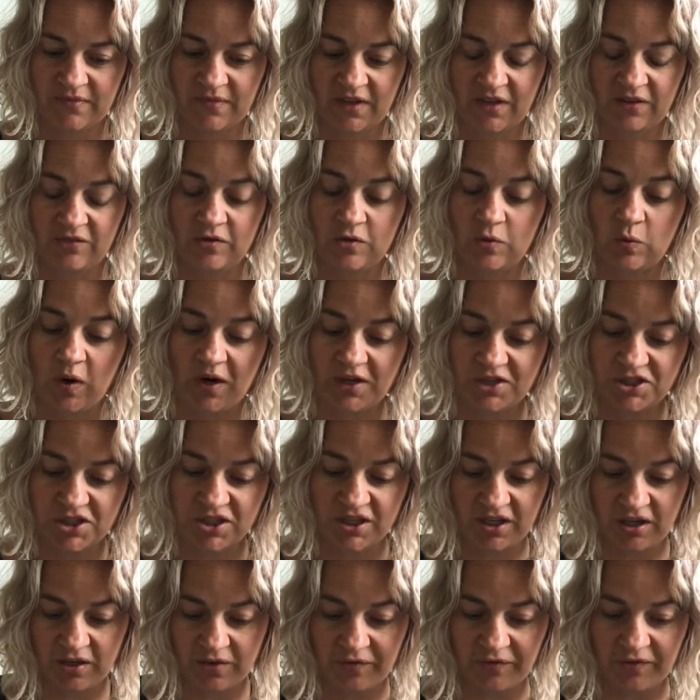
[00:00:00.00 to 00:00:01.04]
If you watch
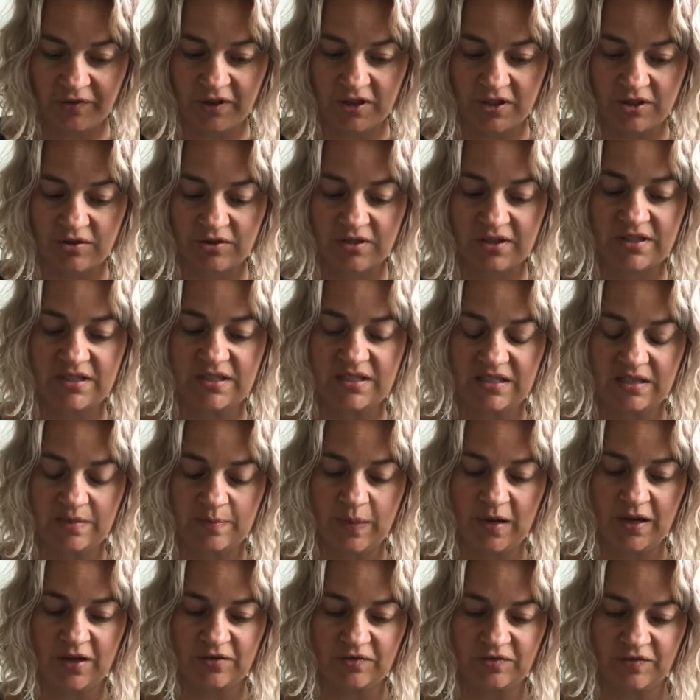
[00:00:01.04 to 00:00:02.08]
carefully, you can see
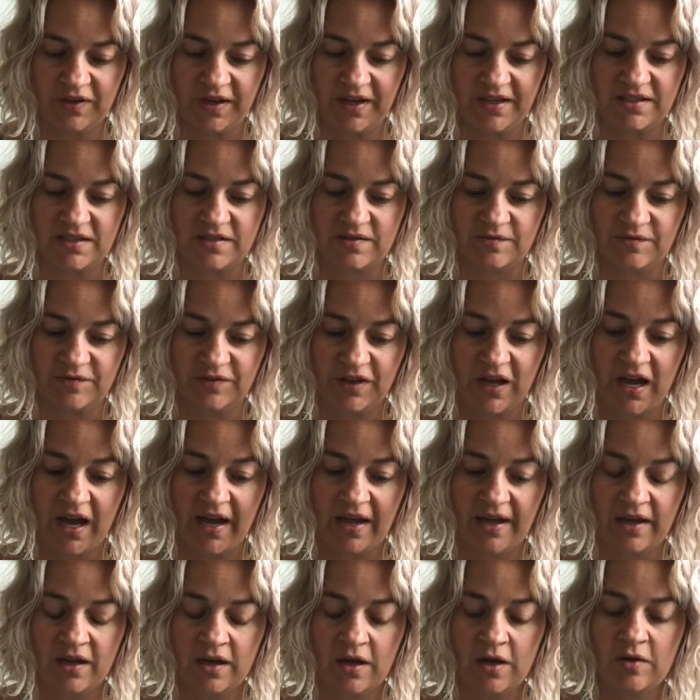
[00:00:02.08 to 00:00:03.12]
butterflies
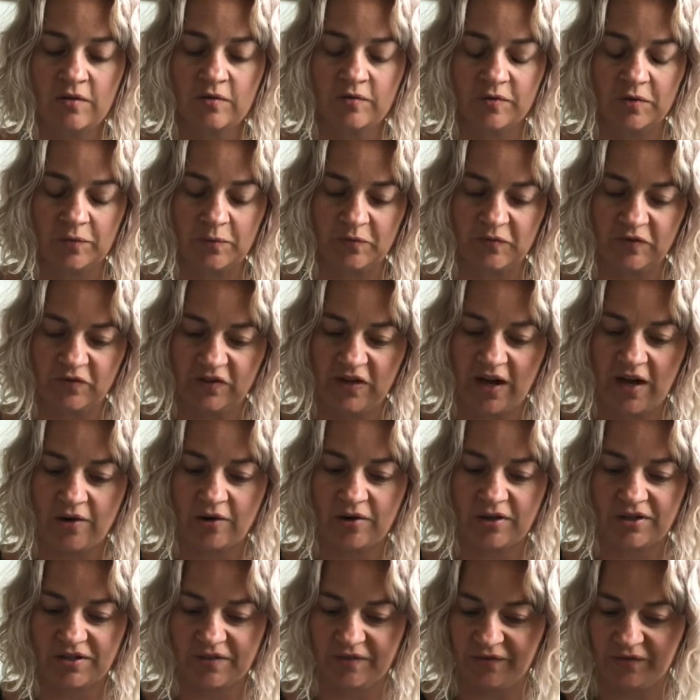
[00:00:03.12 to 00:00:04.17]
fly from
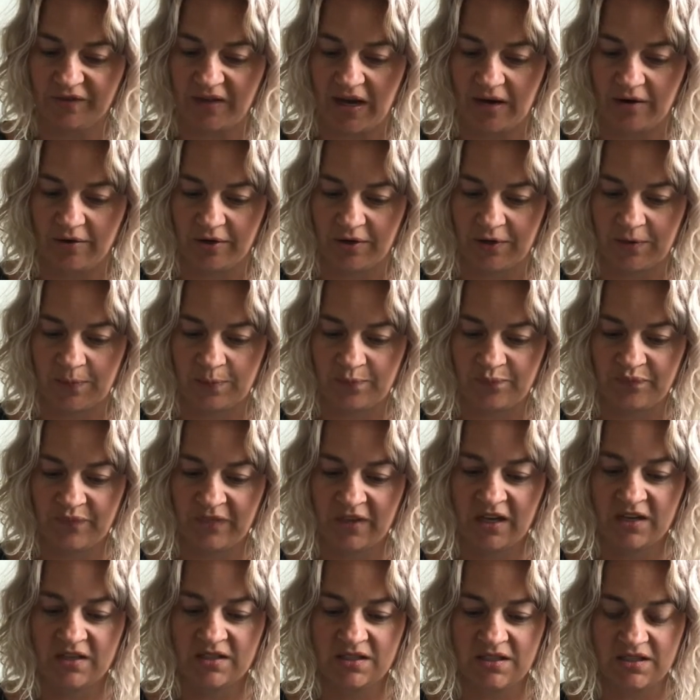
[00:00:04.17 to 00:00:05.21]
flower to flower,
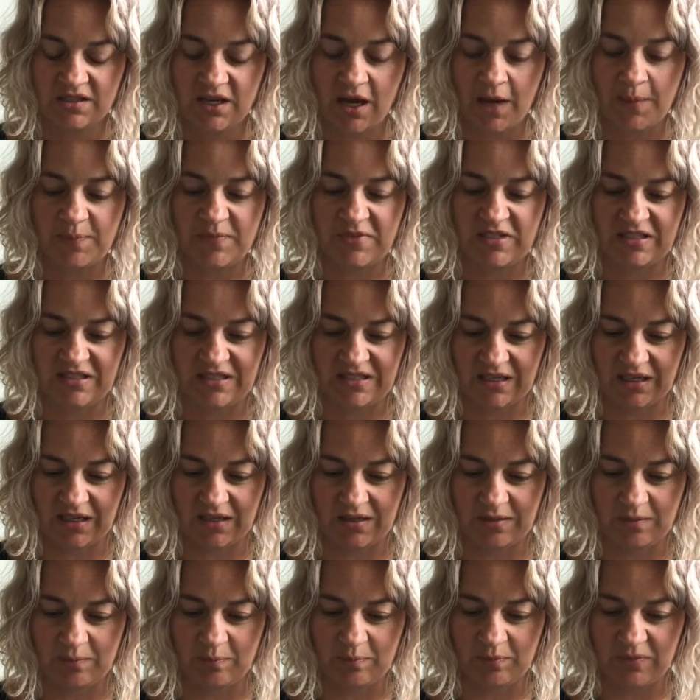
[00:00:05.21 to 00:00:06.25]
stop to sip
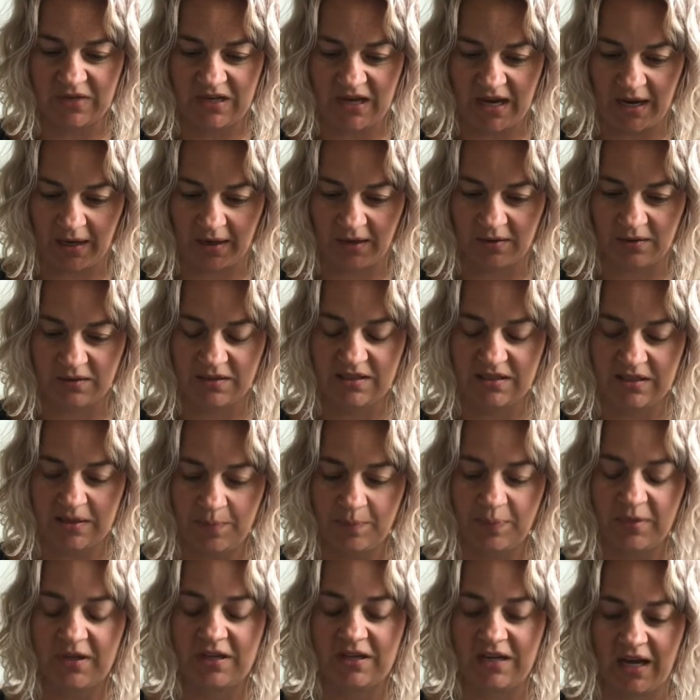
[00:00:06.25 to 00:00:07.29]

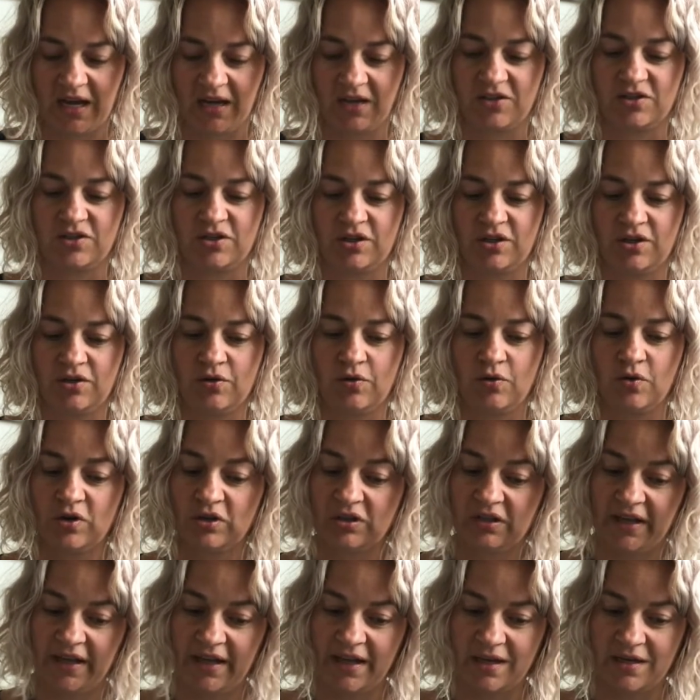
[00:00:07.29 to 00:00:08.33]
nectar, or
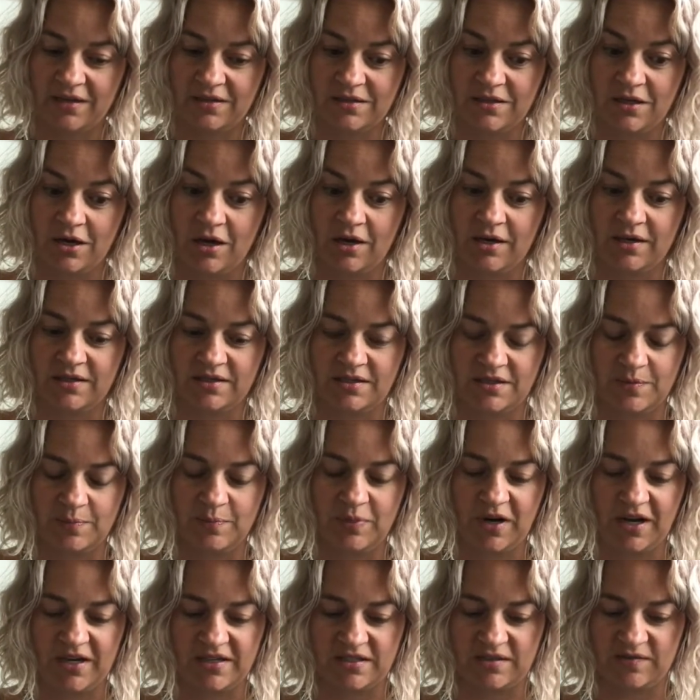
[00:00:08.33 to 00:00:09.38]
land on a
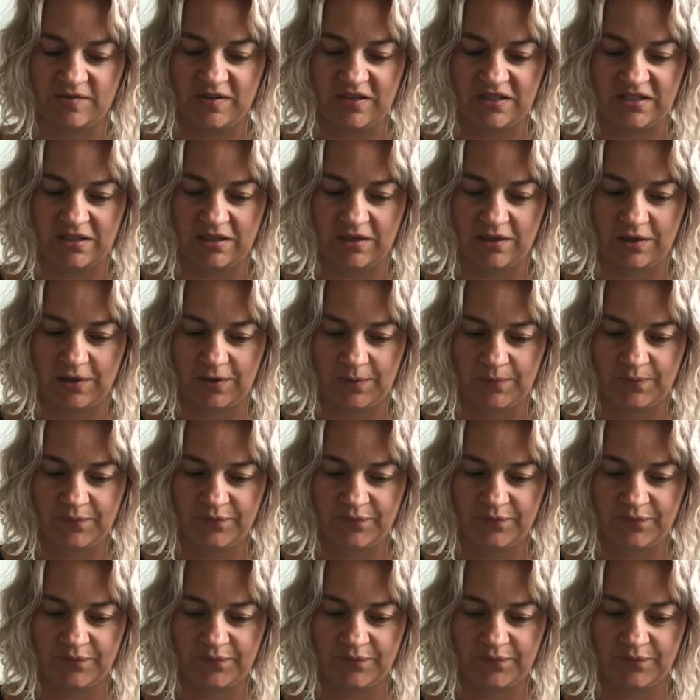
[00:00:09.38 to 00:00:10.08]
surprise visitor.